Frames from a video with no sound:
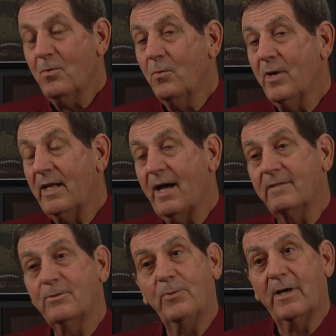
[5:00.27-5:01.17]
Well,
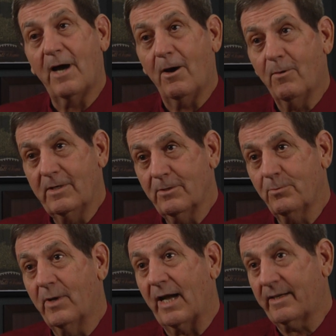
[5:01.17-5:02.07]
that's what I always,
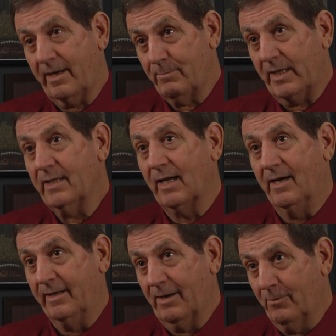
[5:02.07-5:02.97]
when I came to
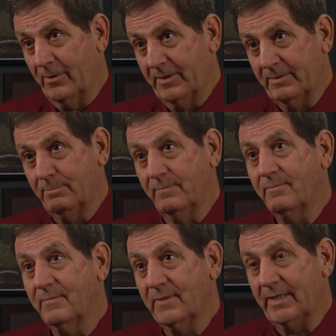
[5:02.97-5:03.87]
Elon, I wanted to
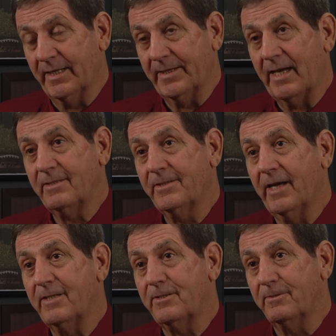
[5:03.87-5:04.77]
get an
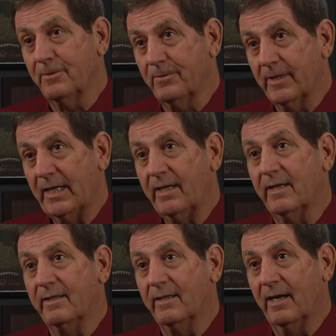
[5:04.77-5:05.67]
education degree,
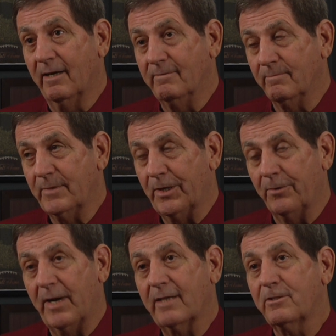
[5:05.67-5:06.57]
and
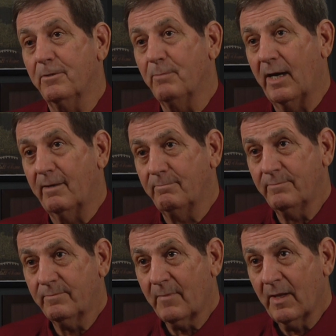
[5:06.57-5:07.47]
next to
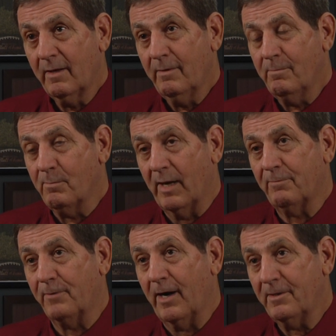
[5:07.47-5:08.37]
my
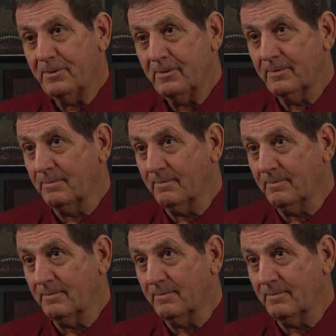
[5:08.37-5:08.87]
father,